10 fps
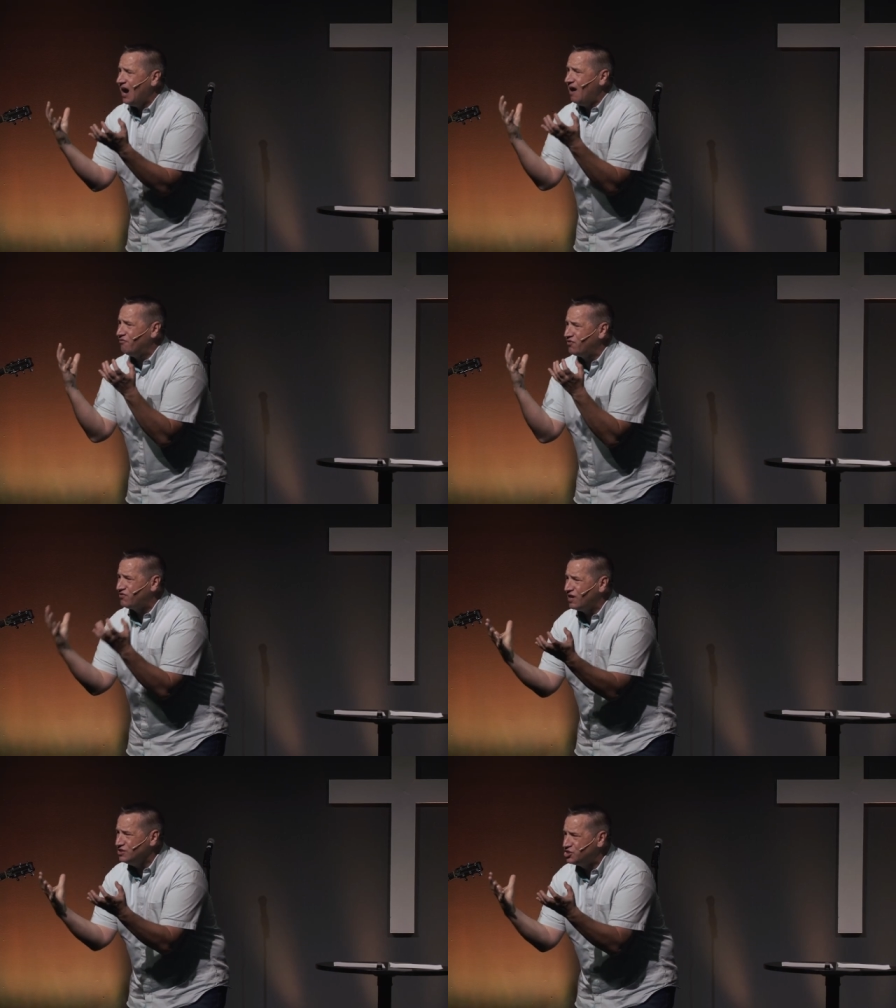of
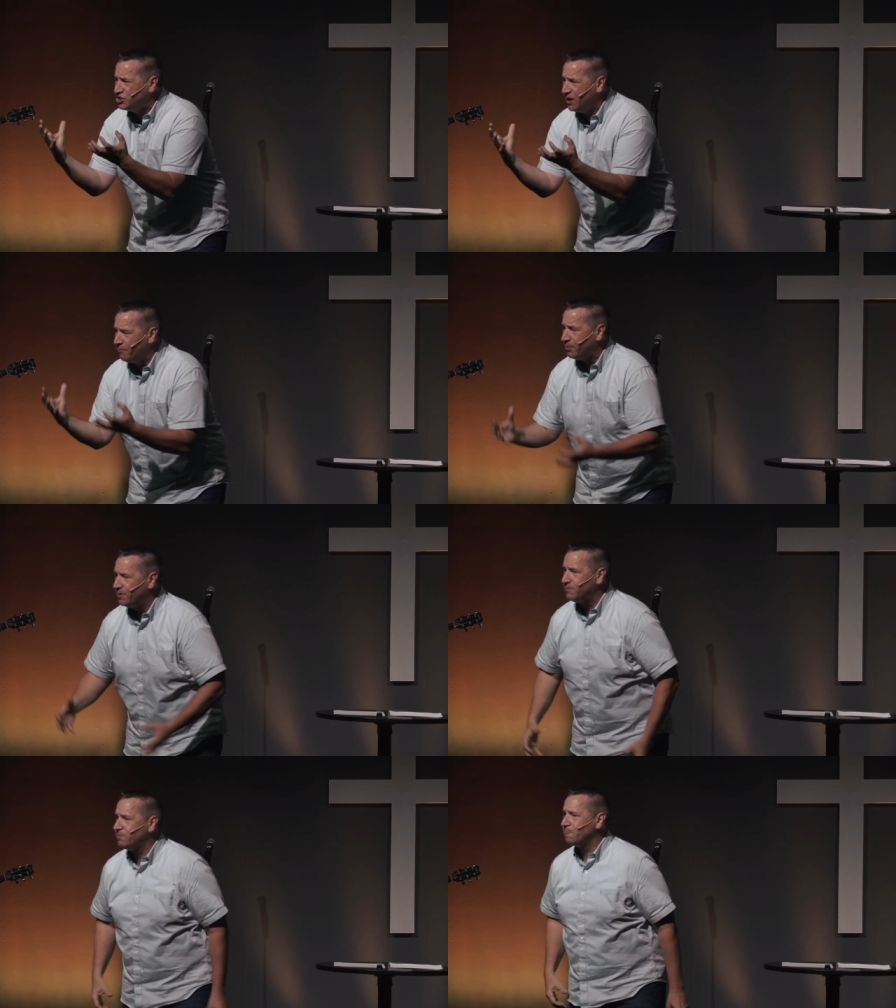sonship,
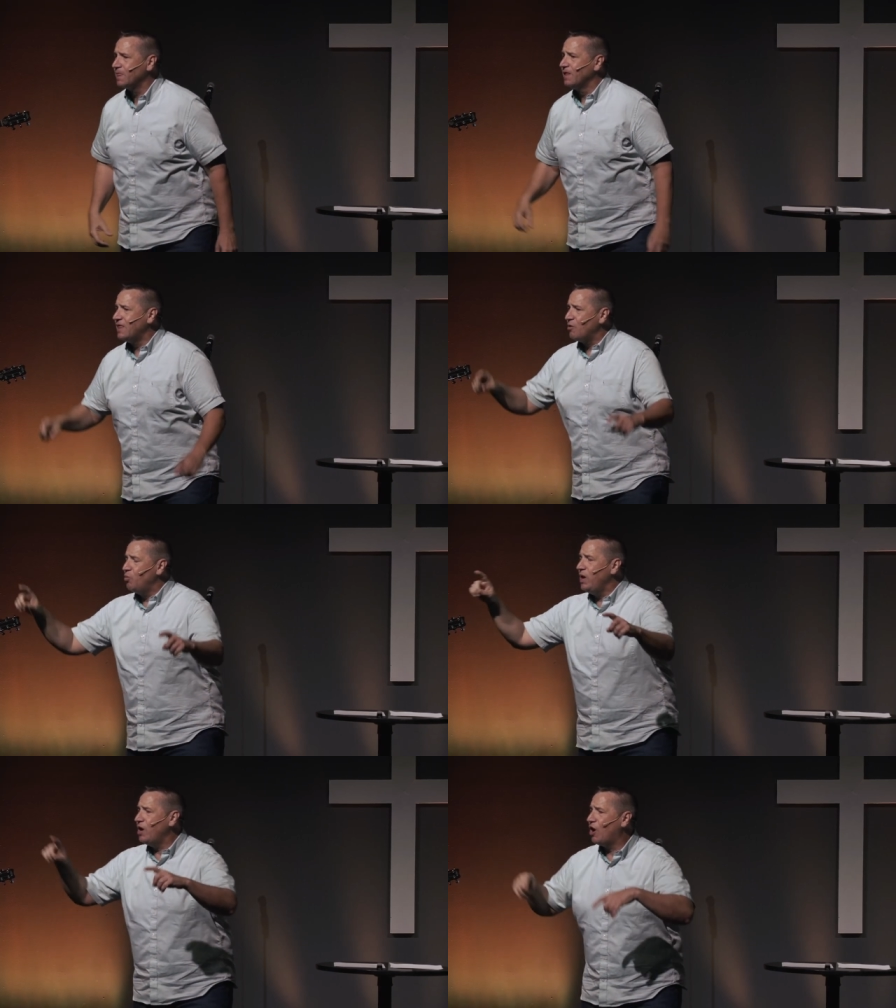that
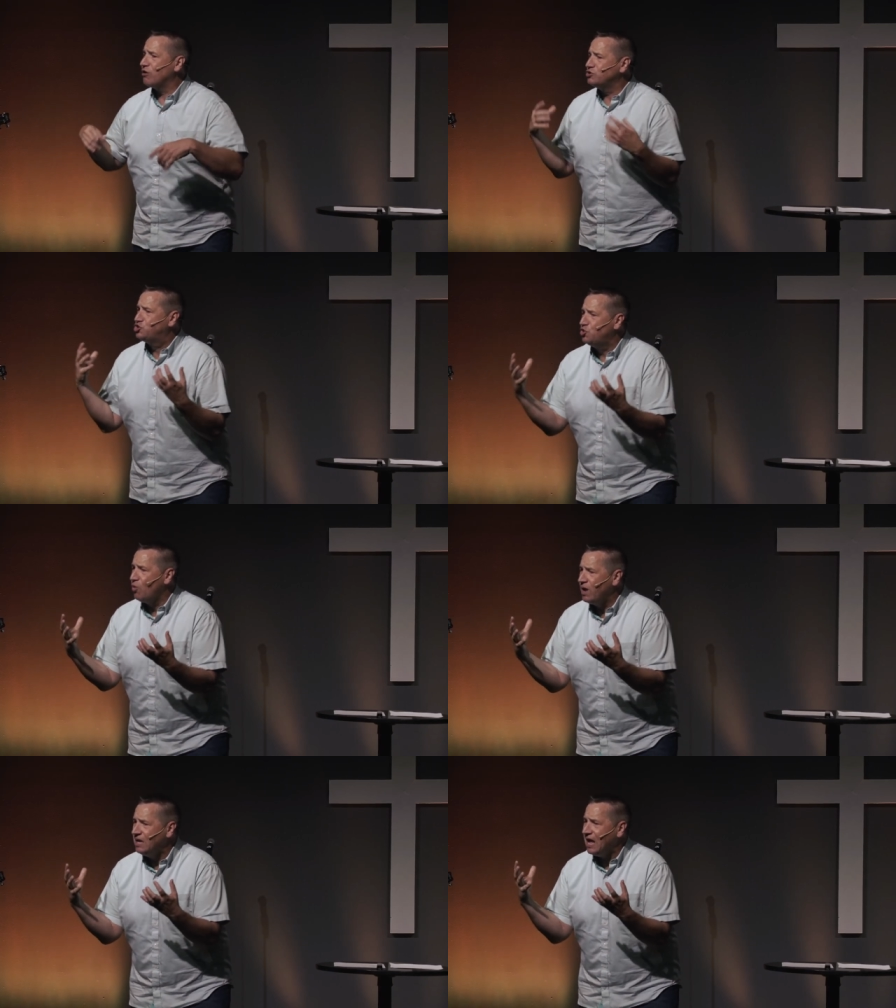we are
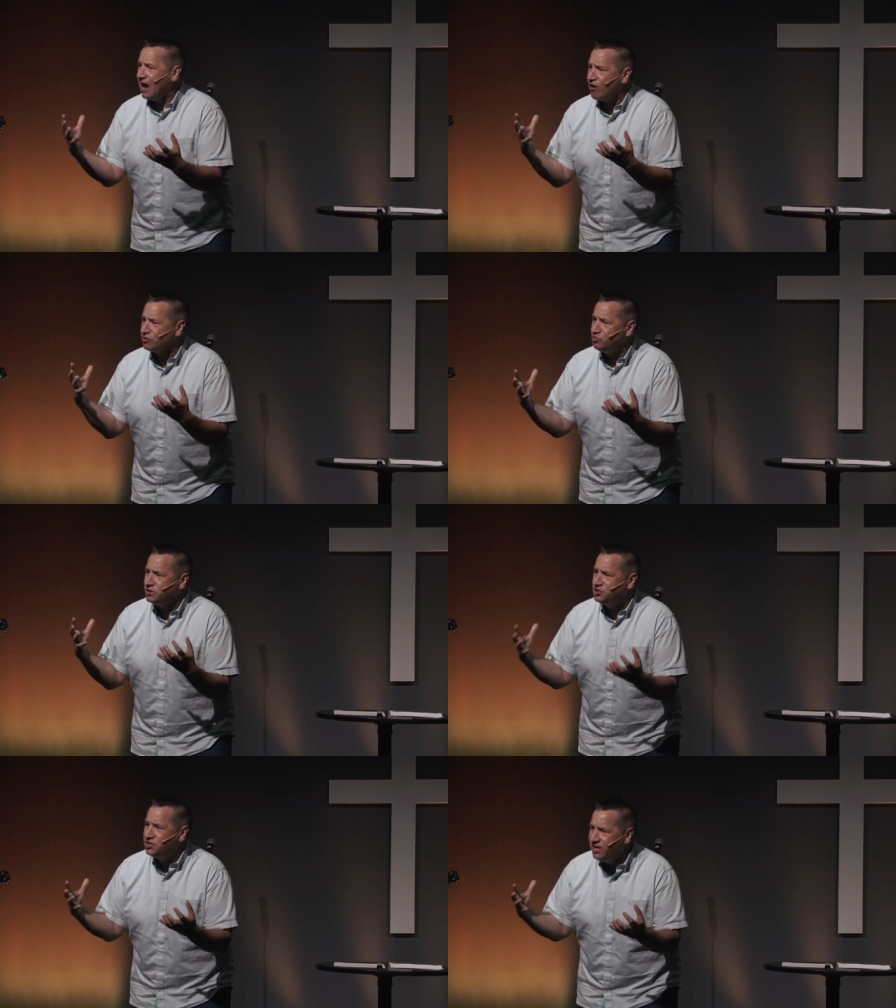joint heirs with
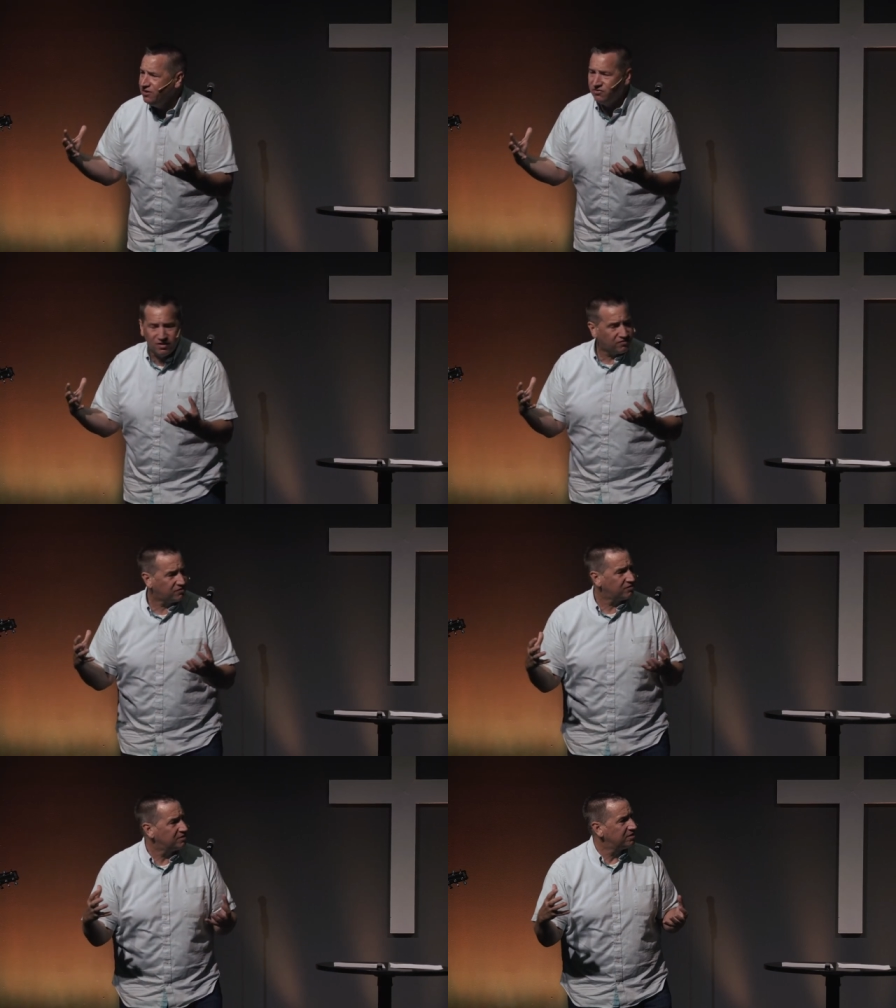
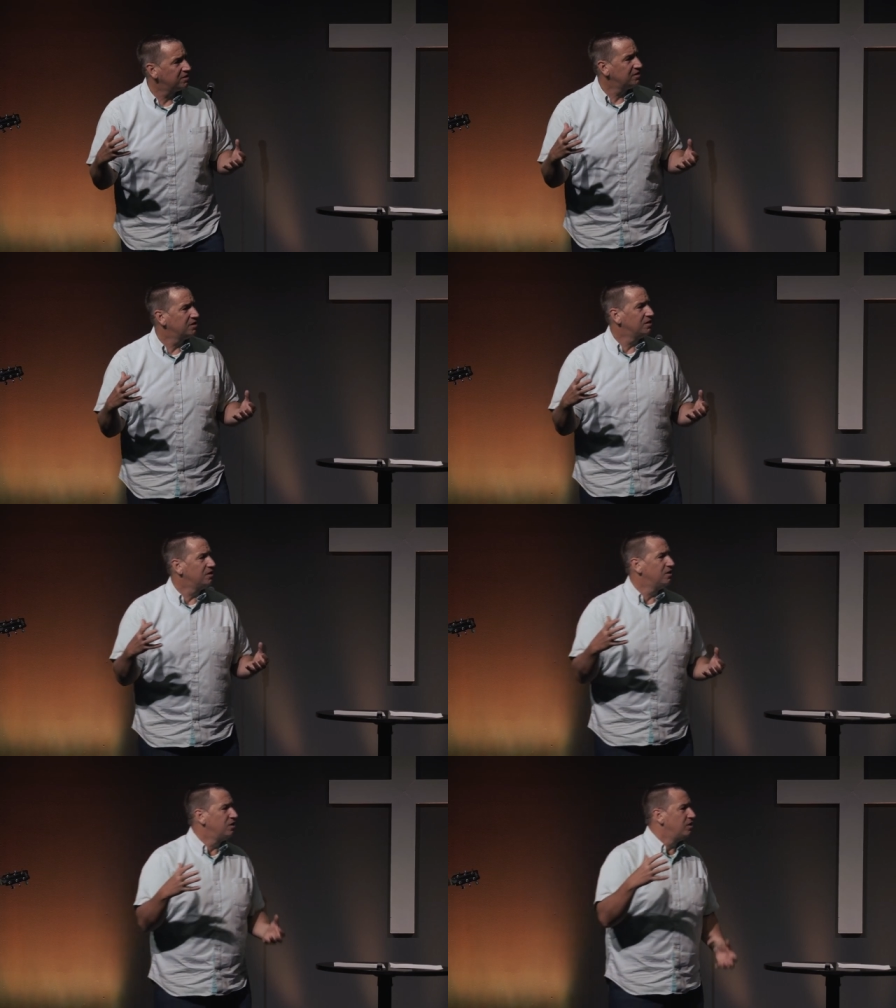Jesus
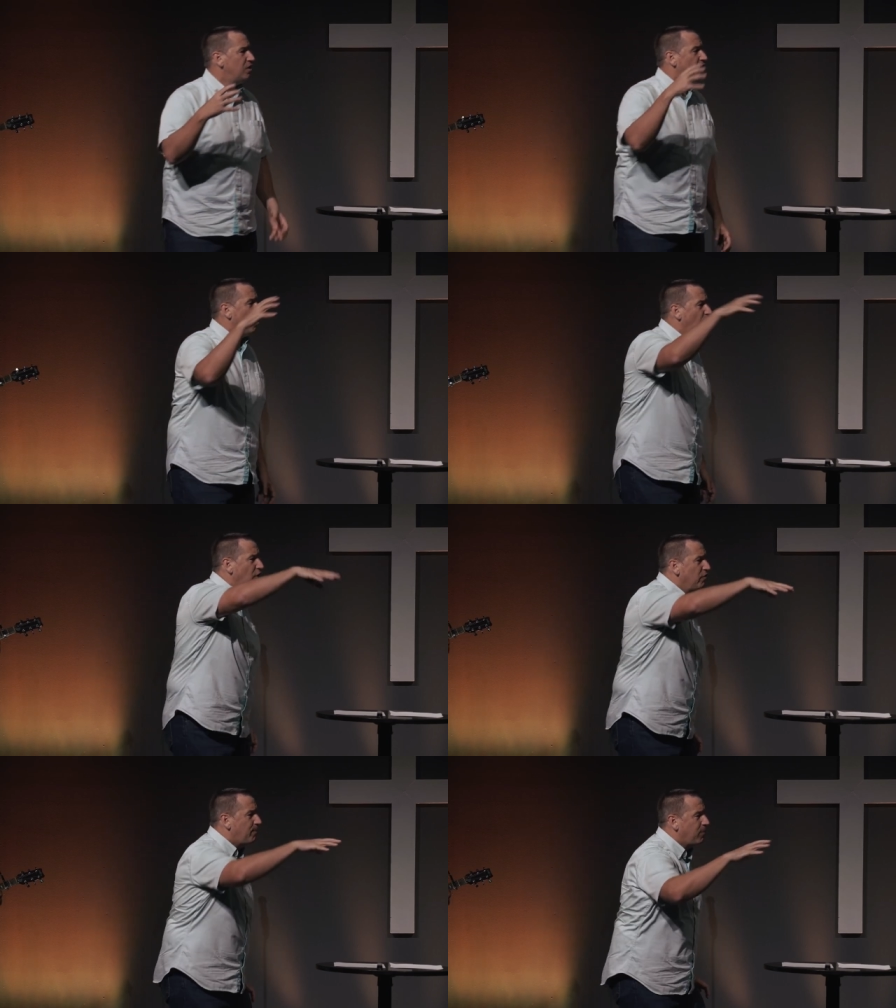
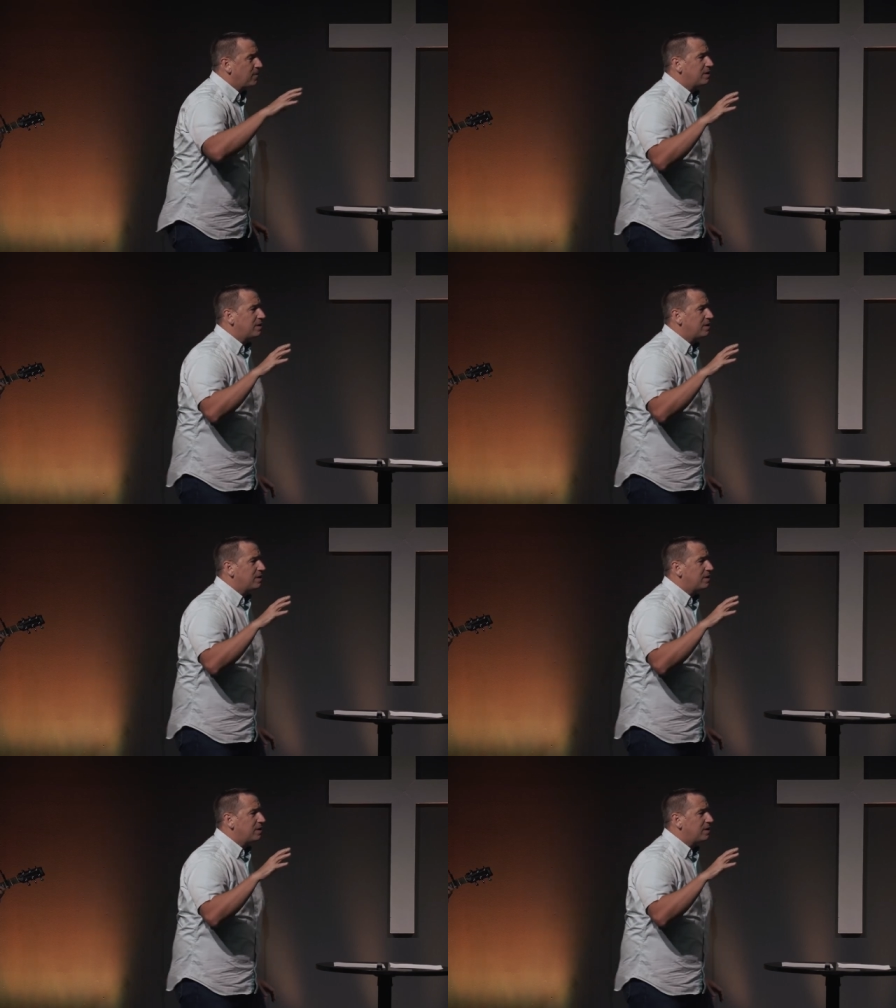all the